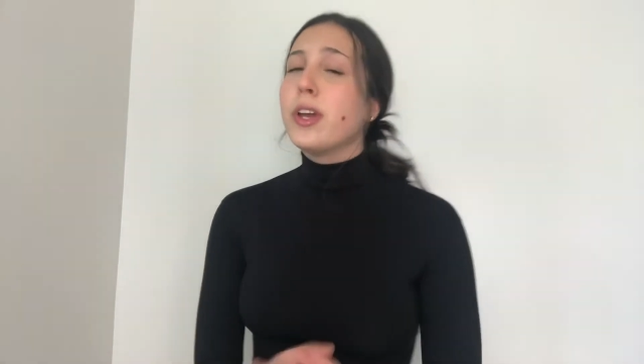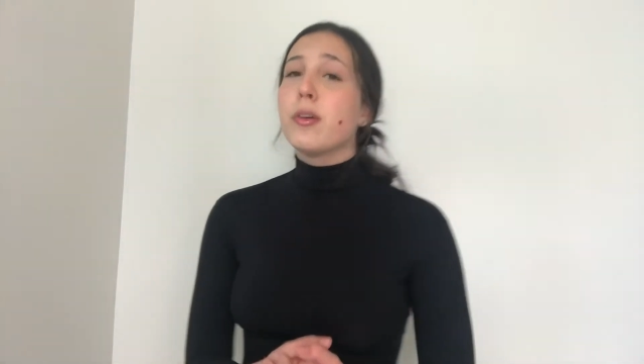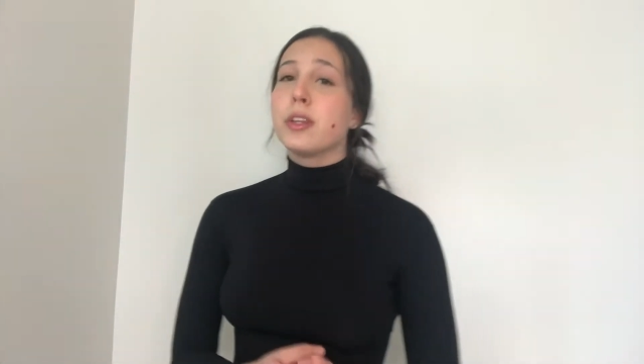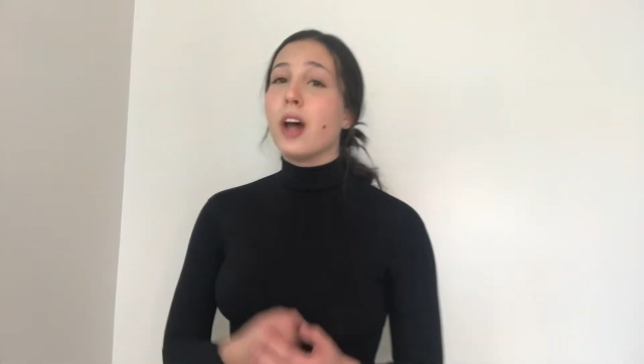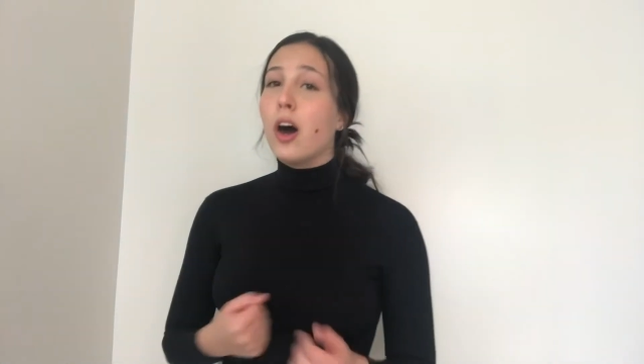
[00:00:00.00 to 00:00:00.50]
are
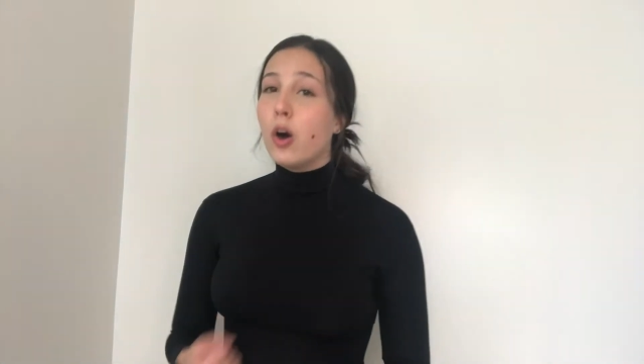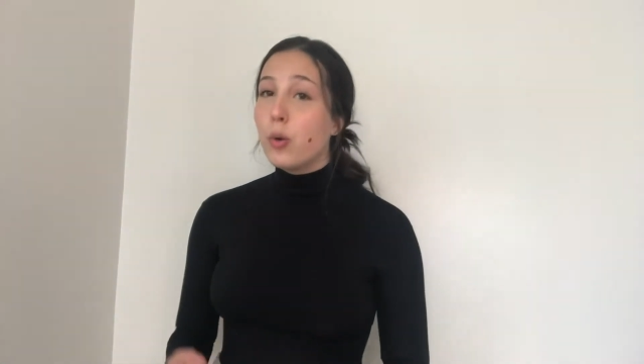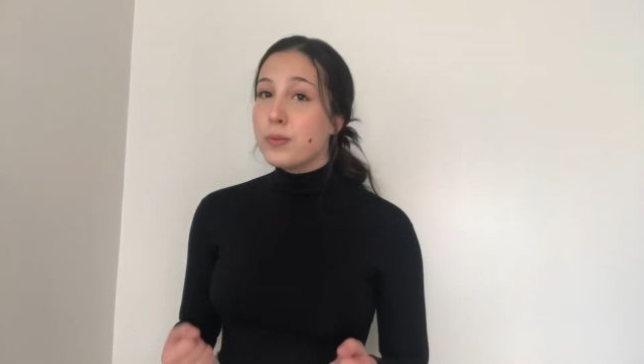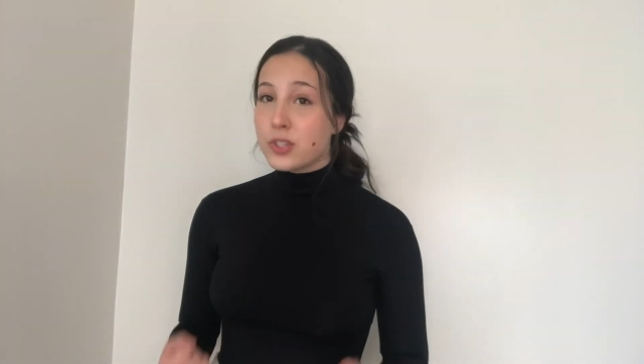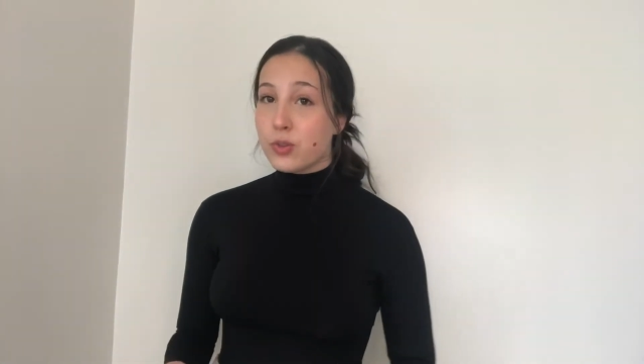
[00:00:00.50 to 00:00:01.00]
in the
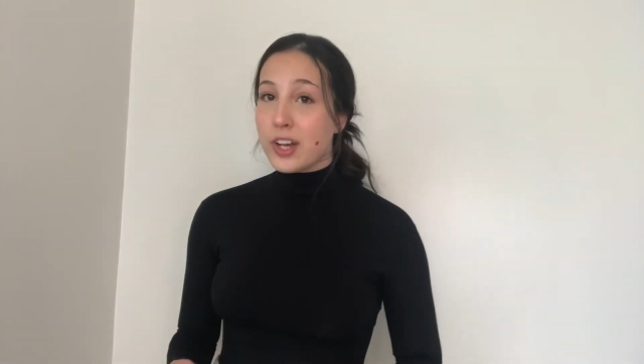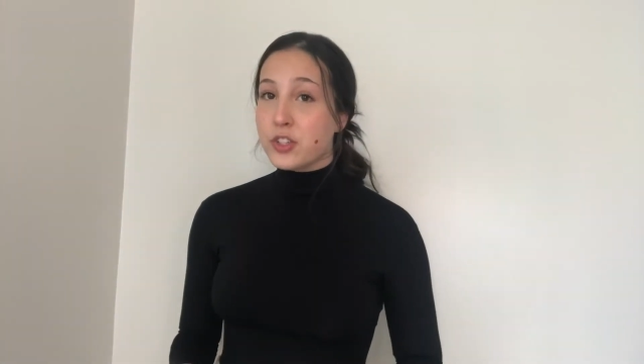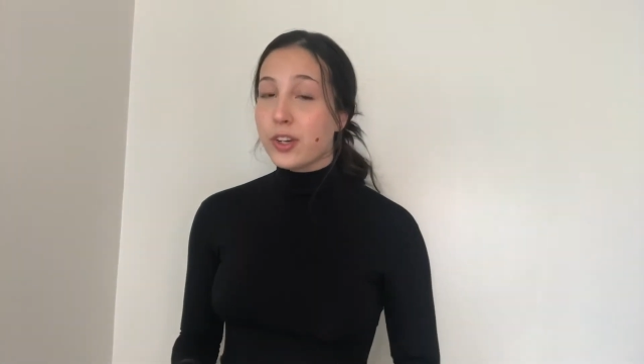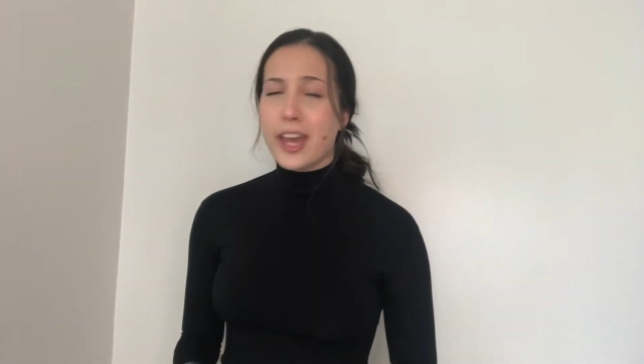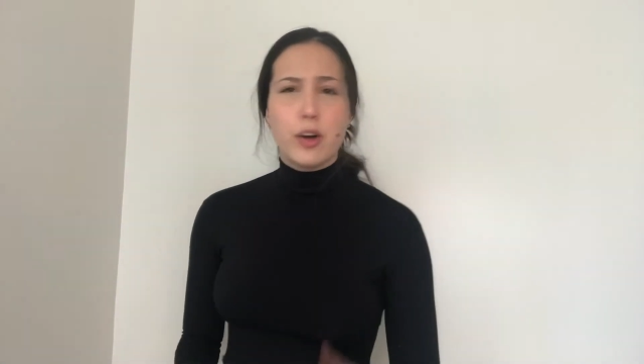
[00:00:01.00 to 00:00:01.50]
home stretch,
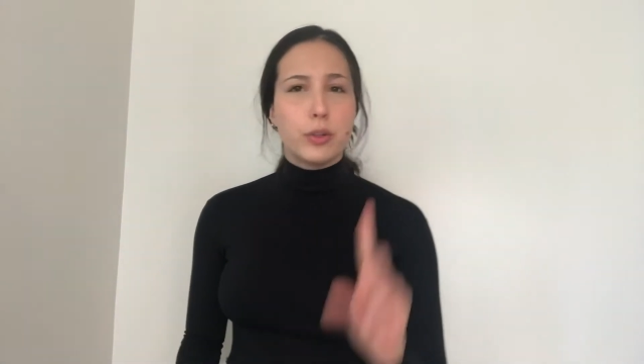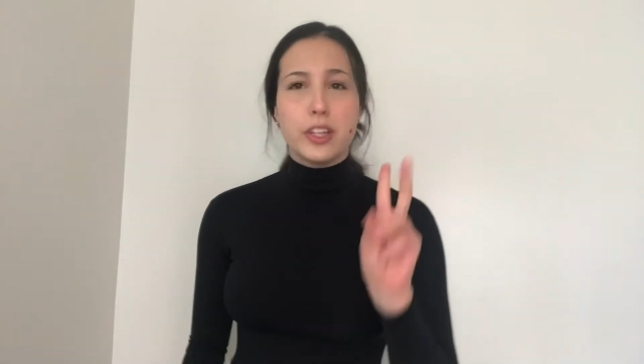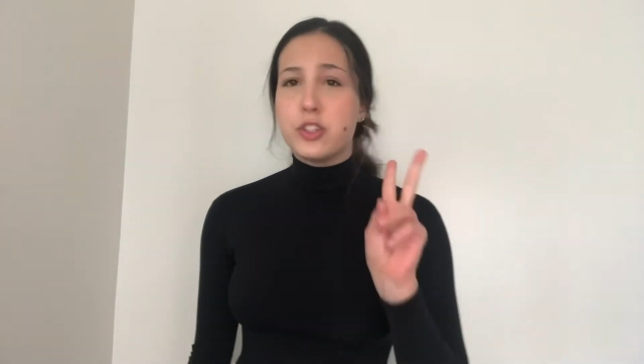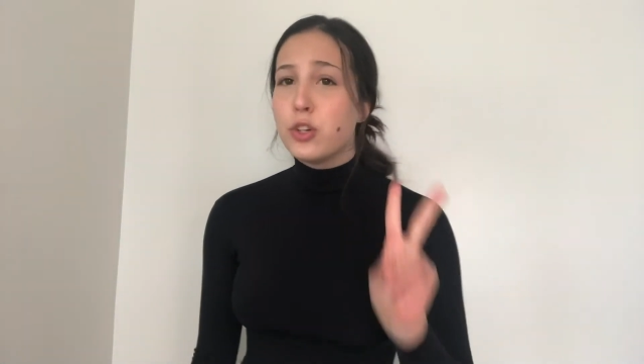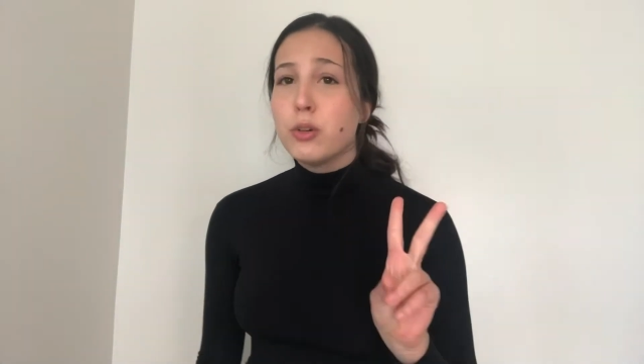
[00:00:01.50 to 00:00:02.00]
okay? Only
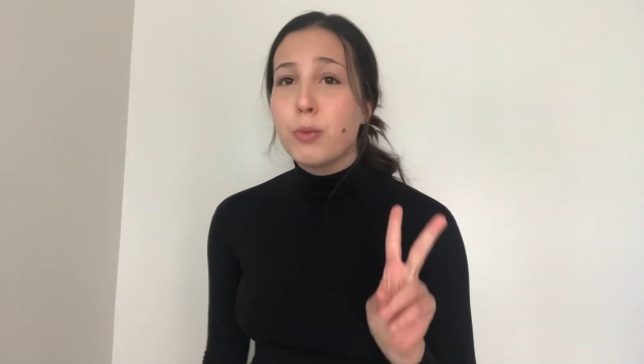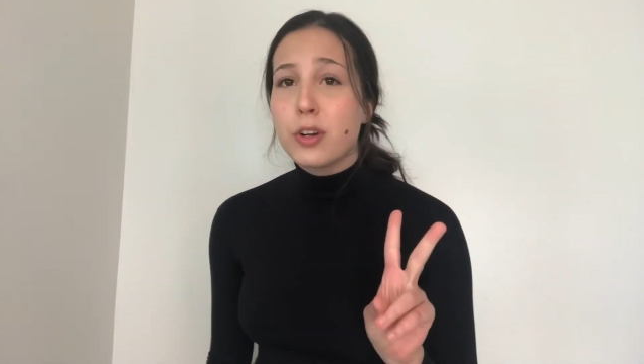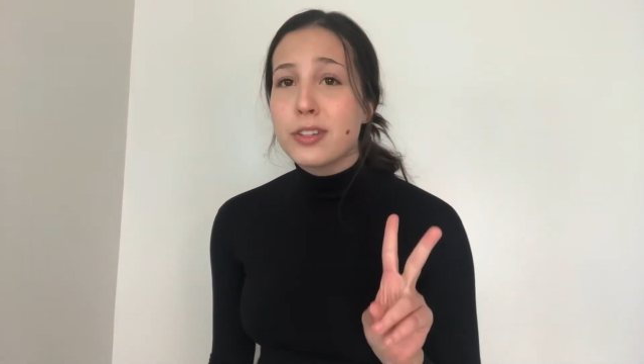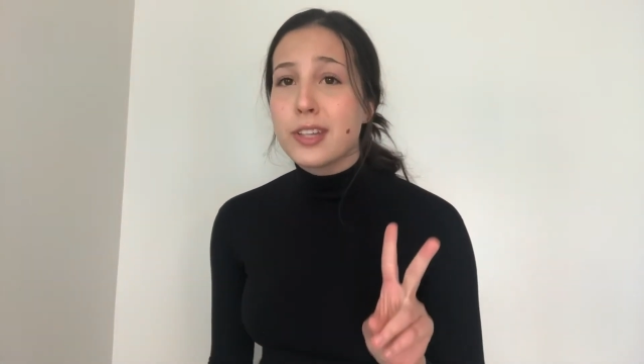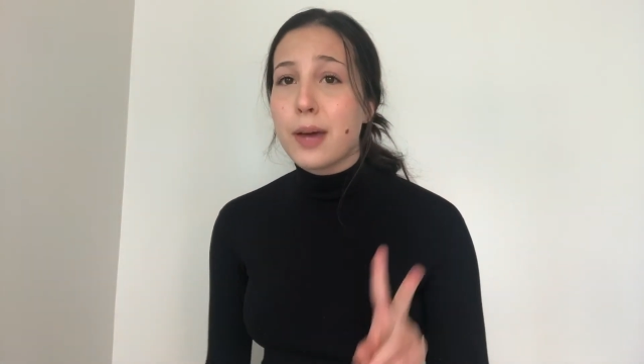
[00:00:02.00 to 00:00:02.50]
2 more
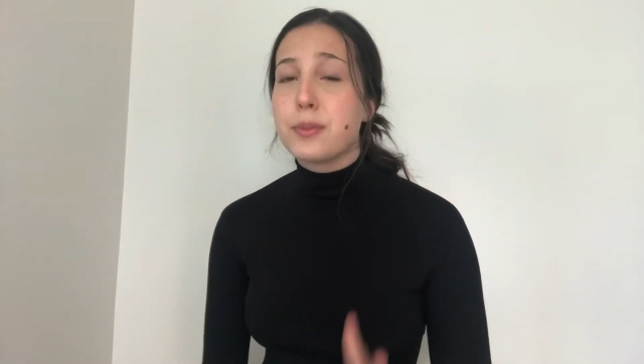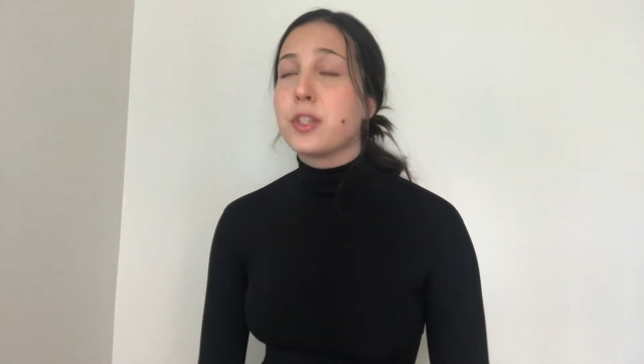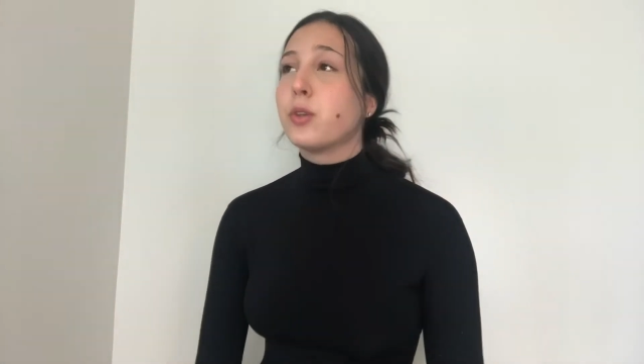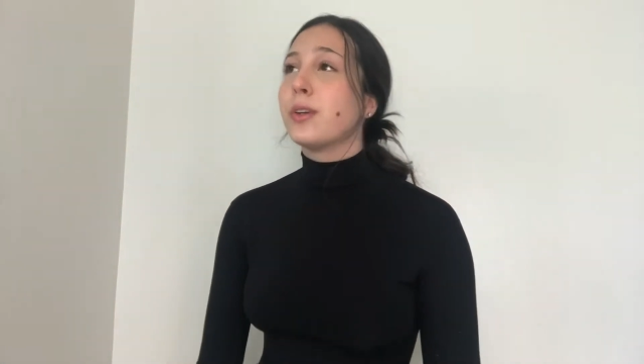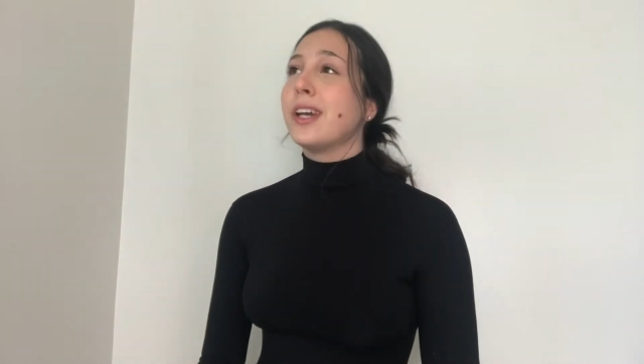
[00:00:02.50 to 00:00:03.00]
steps to
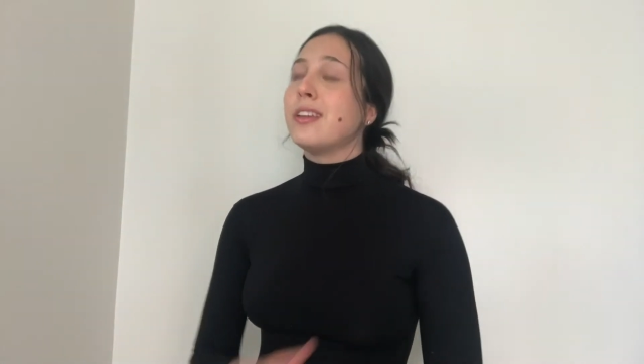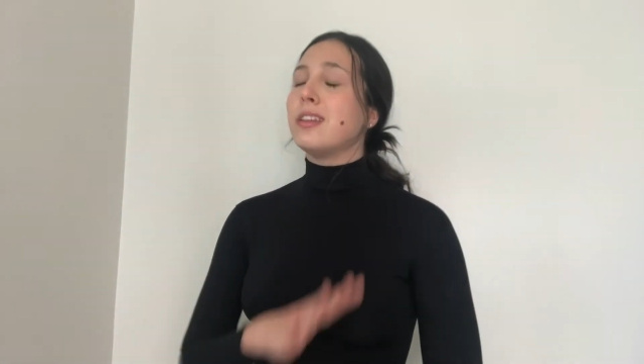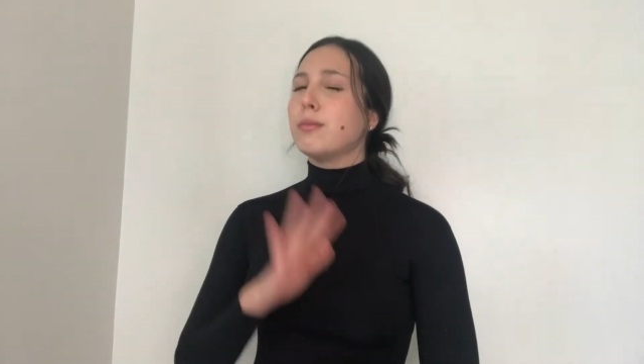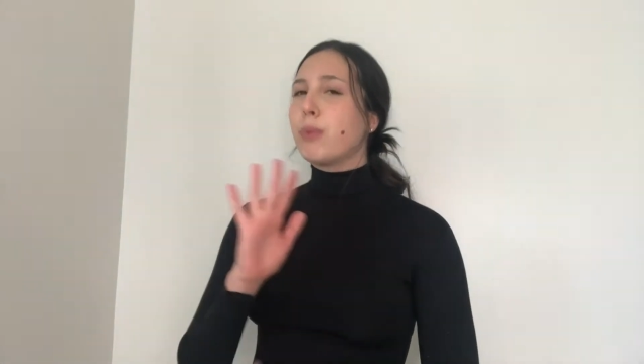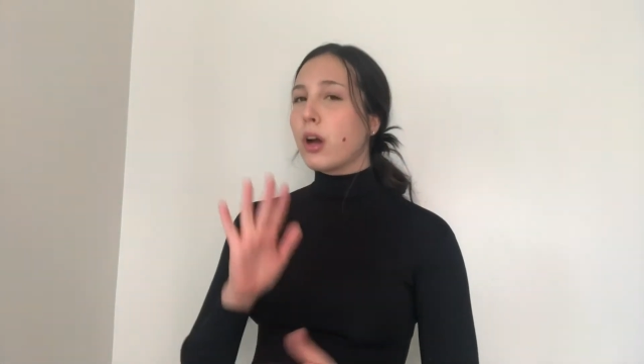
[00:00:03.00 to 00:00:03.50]
create the